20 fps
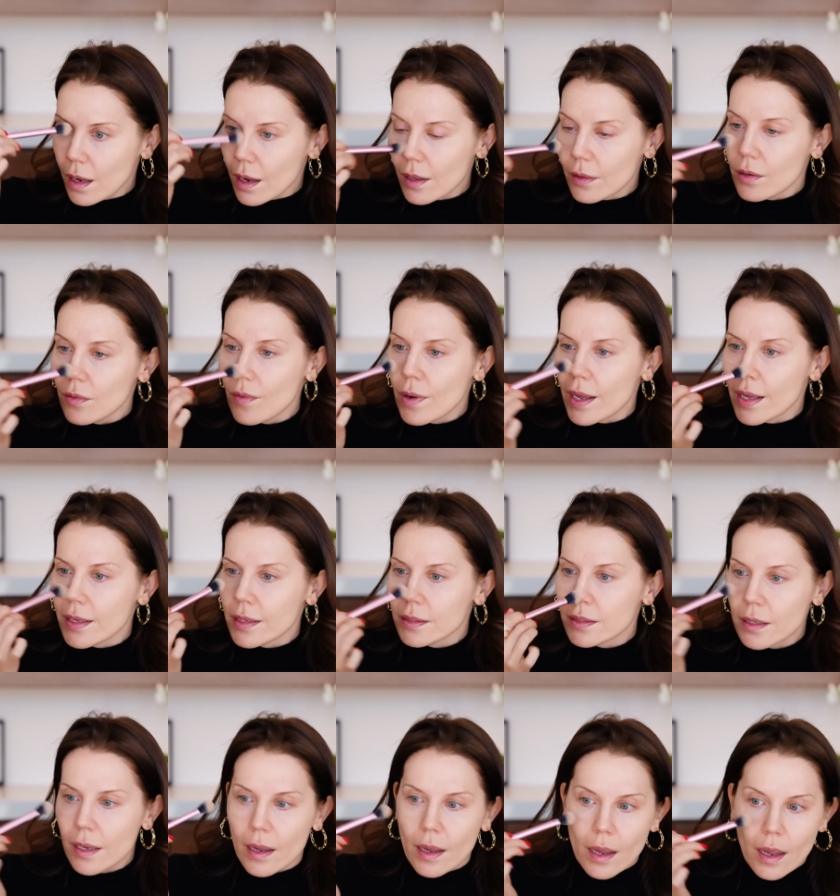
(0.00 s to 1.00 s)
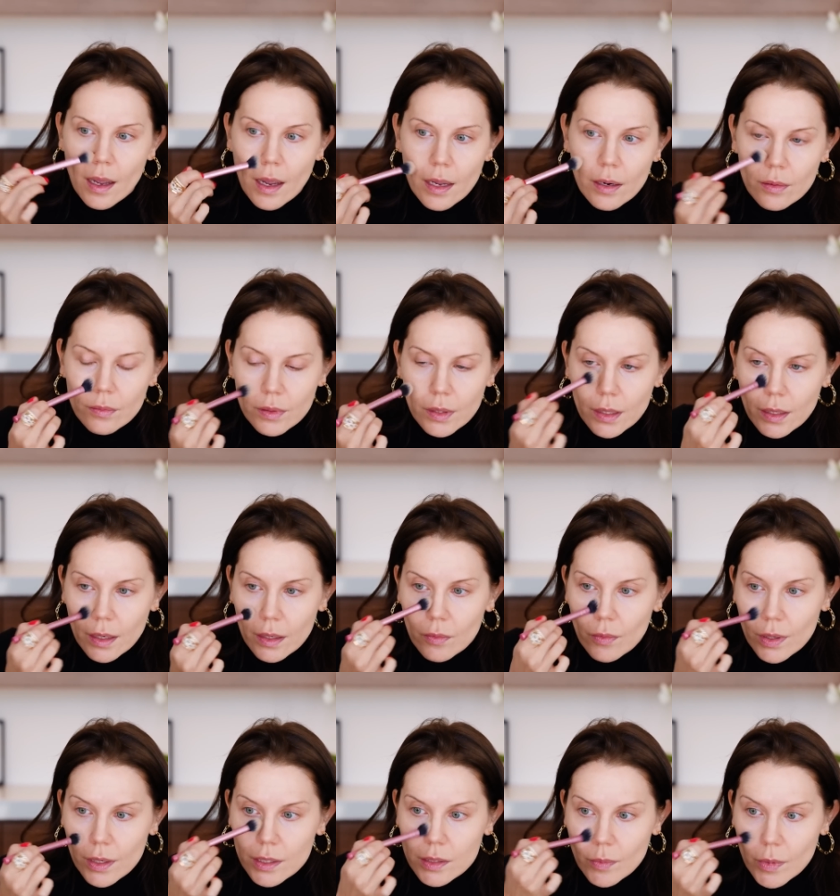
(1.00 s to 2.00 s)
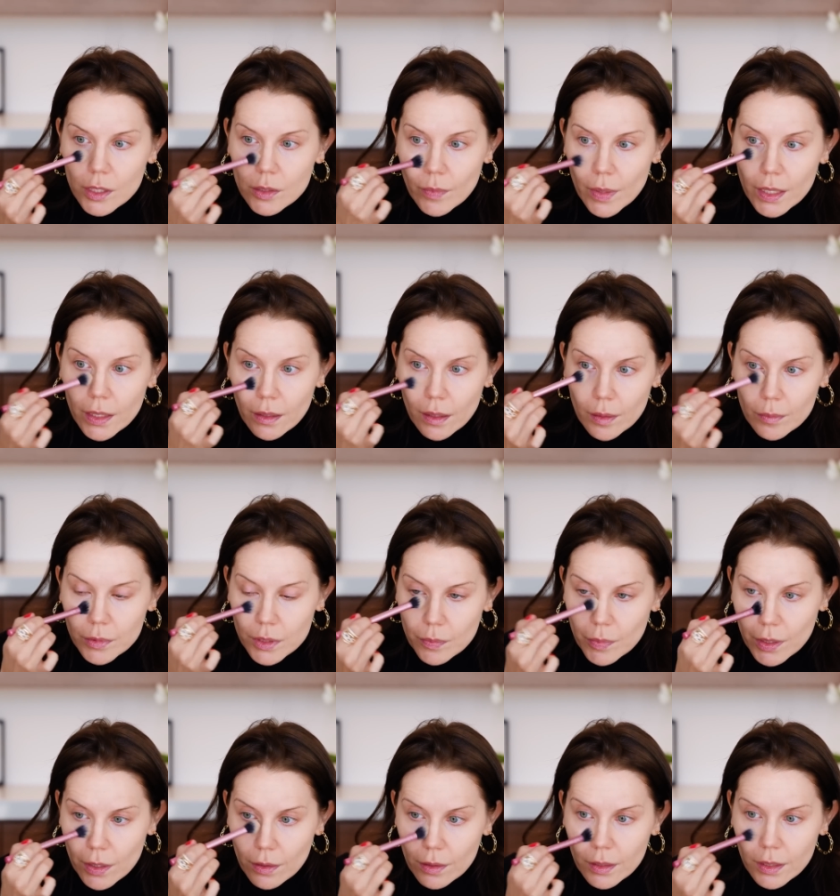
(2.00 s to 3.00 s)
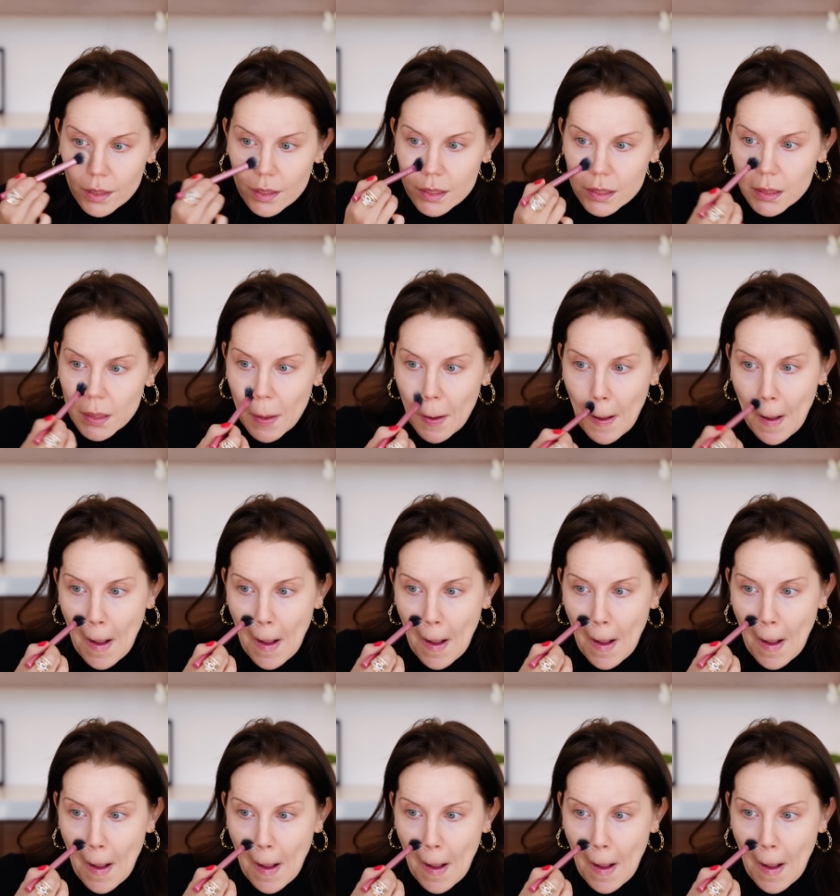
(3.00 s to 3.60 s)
Otherwise, I don't think I'd wear as much makeup, to be honest.